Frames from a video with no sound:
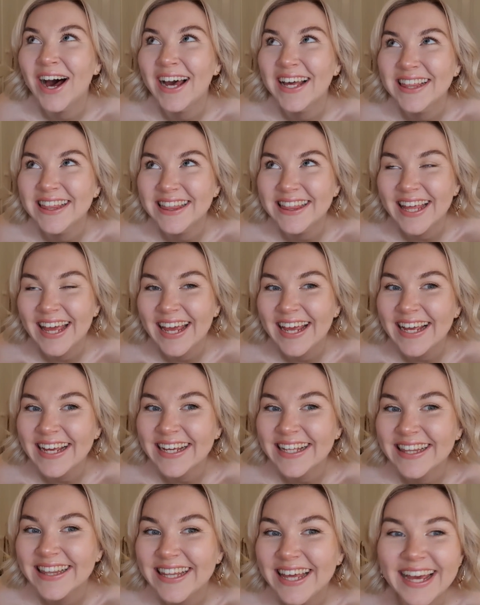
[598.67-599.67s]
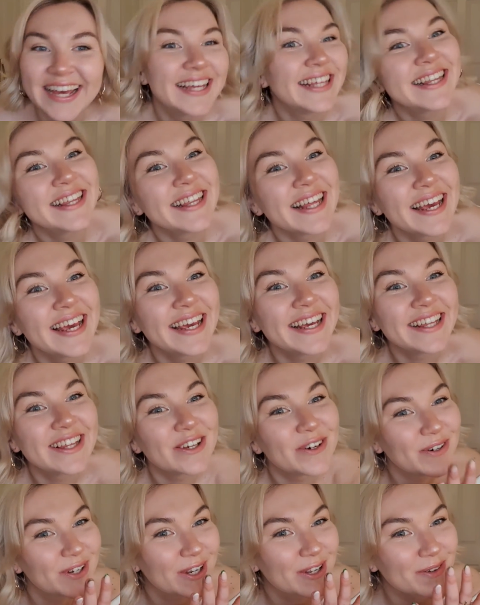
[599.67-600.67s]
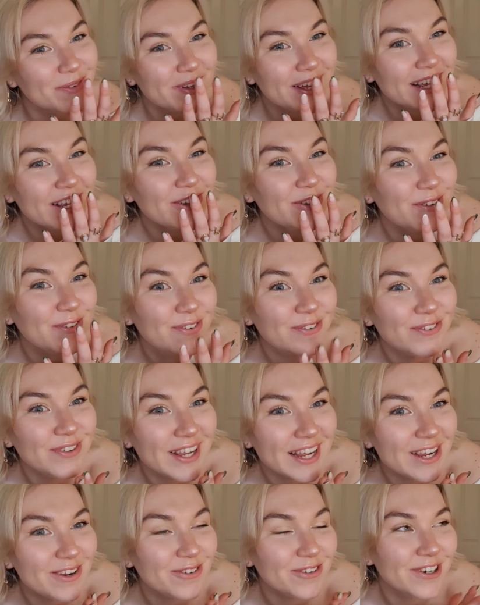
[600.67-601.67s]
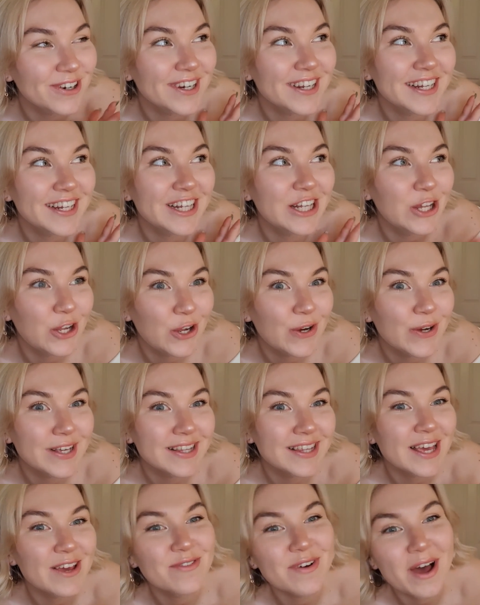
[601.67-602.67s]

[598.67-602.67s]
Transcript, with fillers: I think this is one of my favourite looks if